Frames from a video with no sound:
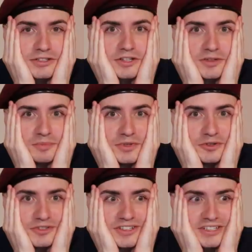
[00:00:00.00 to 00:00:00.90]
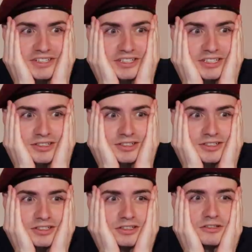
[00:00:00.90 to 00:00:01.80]
Is this music?
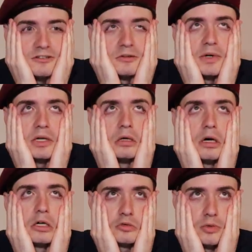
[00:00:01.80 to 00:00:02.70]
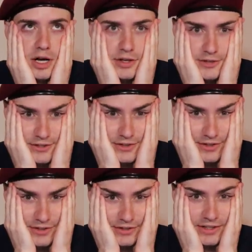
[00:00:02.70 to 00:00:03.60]
Oh my gosh, why does this
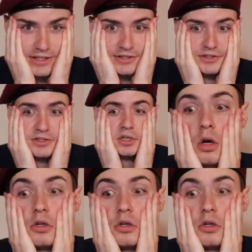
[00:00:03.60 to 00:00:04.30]
exist?